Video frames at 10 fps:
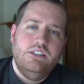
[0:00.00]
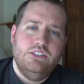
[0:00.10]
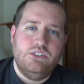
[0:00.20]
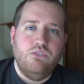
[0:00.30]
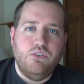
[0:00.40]

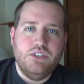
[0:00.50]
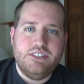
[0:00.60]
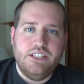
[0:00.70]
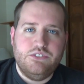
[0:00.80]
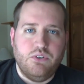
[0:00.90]
So first
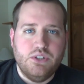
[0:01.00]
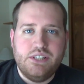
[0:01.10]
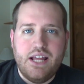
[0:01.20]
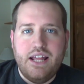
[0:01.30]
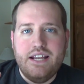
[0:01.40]
things
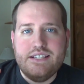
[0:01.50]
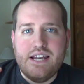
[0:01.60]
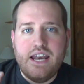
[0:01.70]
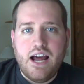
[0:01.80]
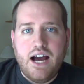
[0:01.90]
first, it is
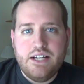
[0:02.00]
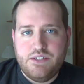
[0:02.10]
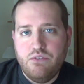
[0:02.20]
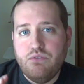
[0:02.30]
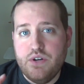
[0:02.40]

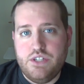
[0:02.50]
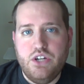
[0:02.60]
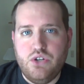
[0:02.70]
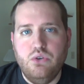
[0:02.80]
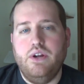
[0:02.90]
not for
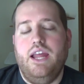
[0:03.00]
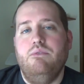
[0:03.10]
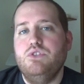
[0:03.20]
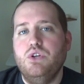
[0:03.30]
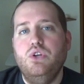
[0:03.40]
digital
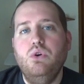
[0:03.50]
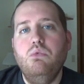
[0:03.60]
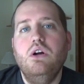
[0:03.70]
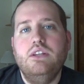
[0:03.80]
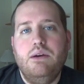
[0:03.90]
games. So you
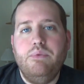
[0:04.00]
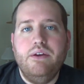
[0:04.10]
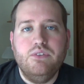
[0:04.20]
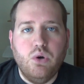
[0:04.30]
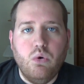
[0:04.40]
will not be
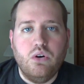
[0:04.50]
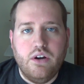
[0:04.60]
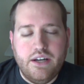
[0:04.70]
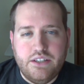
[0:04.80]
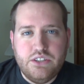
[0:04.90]
able to
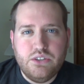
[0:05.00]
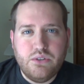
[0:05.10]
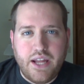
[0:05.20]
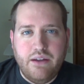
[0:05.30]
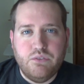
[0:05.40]
order digital
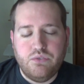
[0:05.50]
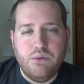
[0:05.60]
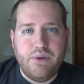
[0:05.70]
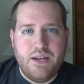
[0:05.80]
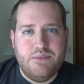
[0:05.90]
games
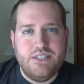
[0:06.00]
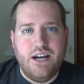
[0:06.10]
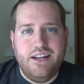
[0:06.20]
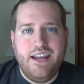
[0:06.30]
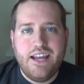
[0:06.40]
from
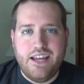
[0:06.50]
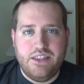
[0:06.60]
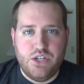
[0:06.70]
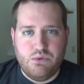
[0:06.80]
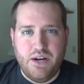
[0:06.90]
Amazon and
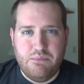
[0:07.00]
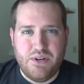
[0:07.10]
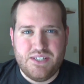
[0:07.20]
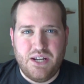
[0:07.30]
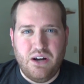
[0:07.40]
get the
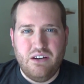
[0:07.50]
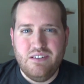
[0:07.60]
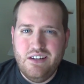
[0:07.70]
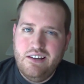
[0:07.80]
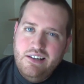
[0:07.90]
20% off.
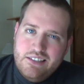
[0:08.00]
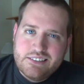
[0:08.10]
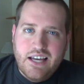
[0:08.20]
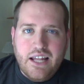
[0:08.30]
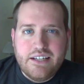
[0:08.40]
It's
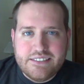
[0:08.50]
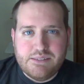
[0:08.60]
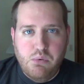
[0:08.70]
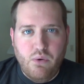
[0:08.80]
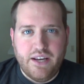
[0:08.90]
kind of
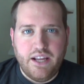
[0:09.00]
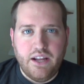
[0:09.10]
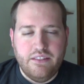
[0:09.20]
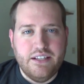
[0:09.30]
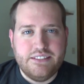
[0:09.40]
disappointing
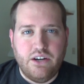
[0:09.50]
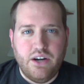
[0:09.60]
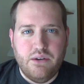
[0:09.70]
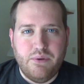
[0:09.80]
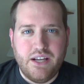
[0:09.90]
in this
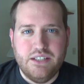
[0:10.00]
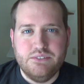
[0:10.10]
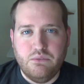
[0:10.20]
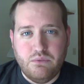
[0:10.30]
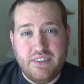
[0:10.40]
area because
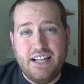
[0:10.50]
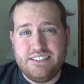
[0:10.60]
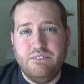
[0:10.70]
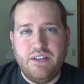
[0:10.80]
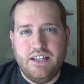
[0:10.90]
that's
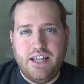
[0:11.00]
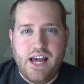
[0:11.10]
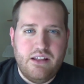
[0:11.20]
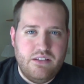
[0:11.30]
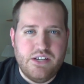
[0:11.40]
something
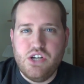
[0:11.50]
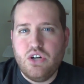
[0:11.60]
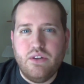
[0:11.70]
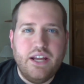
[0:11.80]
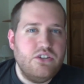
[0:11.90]
that the
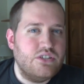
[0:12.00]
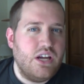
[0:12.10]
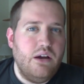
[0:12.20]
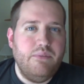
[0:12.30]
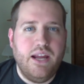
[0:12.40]
digital age is
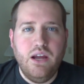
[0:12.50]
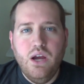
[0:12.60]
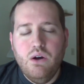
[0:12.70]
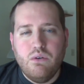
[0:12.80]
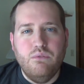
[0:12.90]
coming.
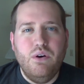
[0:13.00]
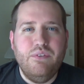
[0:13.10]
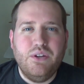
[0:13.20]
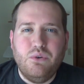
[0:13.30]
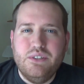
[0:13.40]
We're
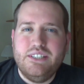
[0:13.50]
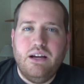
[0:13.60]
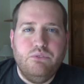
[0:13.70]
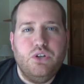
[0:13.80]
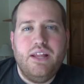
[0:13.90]
moving towards it.
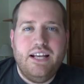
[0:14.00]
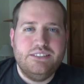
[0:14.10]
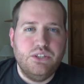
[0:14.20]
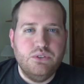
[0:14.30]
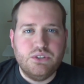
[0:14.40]
I'm sure that has to
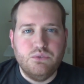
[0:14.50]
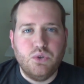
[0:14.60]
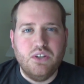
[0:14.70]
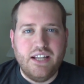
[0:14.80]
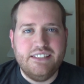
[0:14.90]
do with some
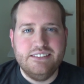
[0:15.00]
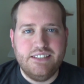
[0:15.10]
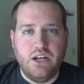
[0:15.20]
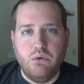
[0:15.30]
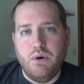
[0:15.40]
sort of
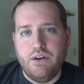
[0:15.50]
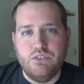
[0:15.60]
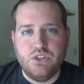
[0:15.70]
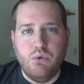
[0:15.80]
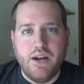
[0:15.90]
licensing or
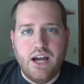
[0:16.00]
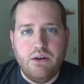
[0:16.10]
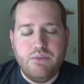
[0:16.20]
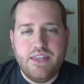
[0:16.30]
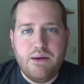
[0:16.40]
whatever's going
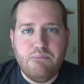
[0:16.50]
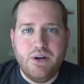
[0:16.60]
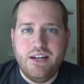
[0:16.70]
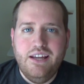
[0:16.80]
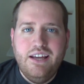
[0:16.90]
on with them,
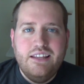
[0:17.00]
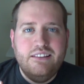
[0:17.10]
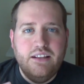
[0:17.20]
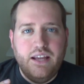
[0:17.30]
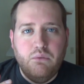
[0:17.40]
but
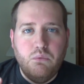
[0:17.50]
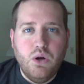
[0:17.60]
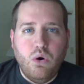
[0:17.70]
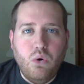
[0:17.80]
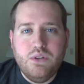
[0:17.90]
it
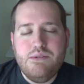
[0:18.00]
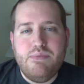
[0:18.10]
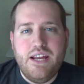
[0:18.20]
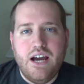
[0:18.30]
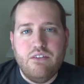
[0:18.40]
will only
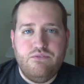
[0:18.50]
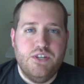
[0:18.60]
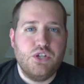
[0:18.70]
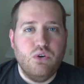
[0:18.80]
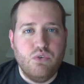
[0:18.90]
be on
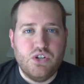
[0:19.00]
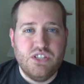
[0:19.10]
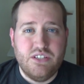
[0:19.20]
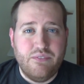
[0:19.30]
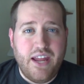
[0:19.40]
physical
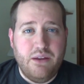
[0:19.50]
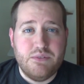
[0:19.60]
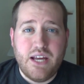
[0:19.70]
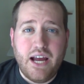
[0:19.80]
versions of games.